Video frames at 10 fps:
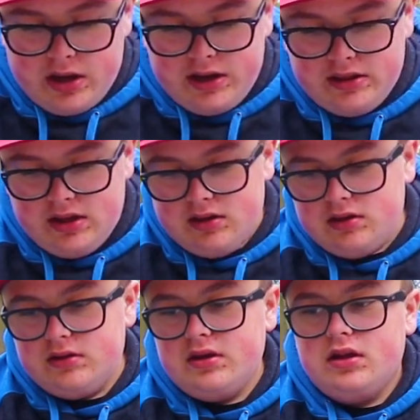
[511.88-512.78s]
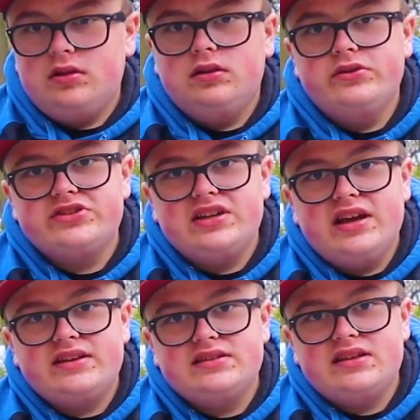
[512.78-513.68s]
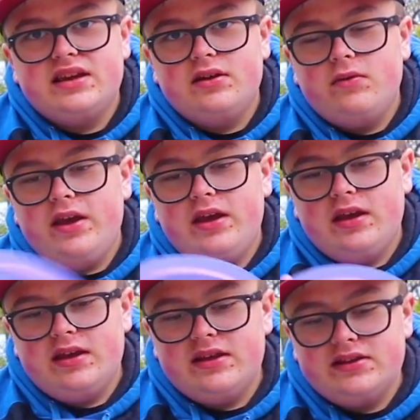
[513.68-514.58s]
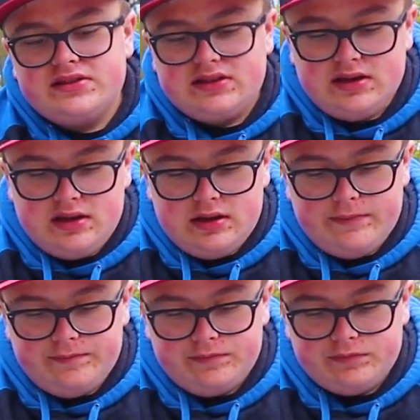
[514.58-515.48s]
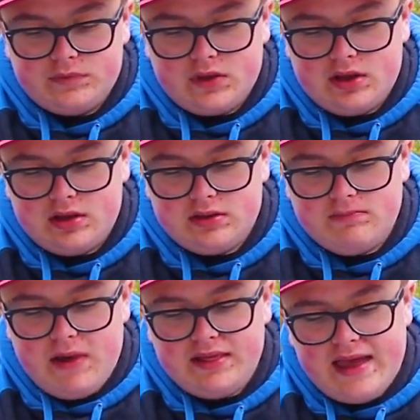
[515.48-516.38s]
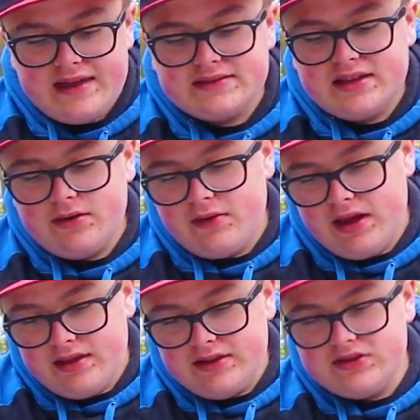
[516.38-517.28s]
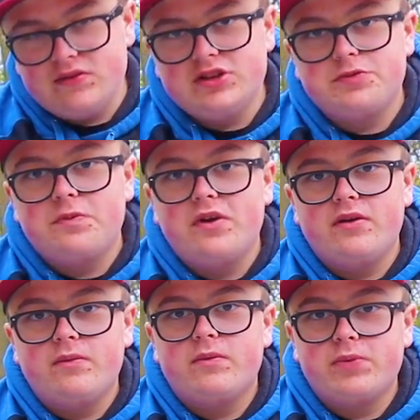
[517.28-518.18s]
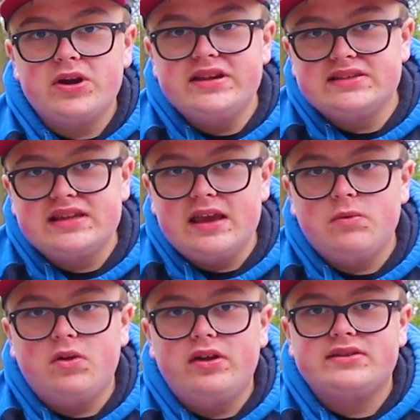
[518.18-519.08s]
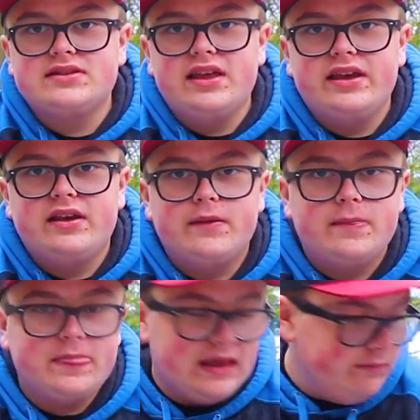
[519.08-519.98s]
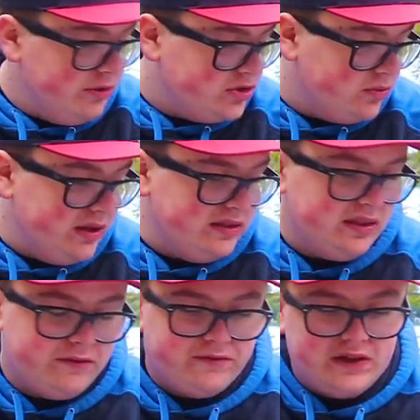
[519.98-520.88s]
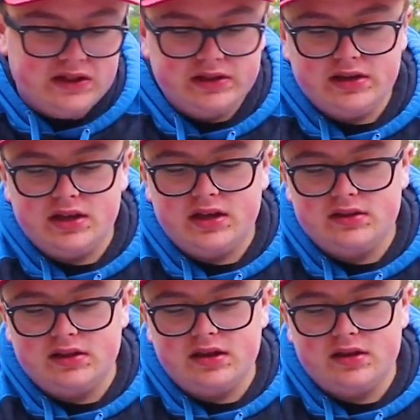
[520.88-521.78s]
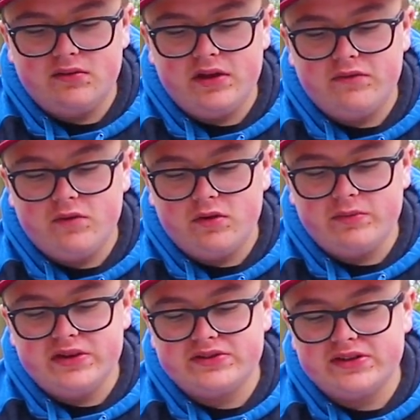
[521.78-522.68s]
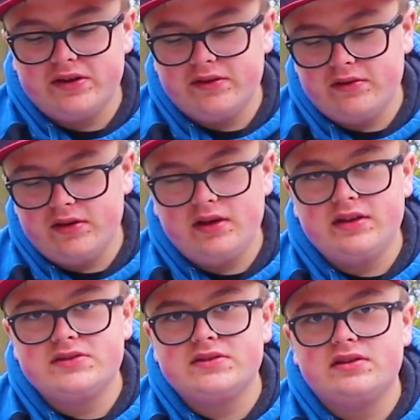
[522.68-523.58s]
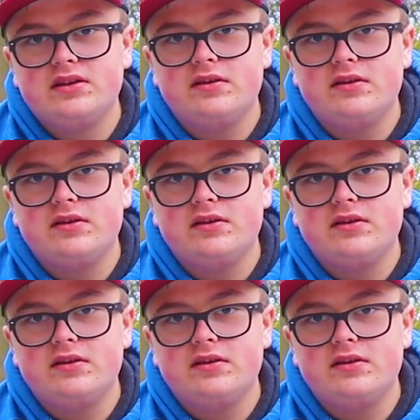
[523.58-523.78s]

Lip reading: And then the Lucid X Getaway is my last Getaway, and this one's pretty stable. It's like in between the Felon and the Getaway for me, so it's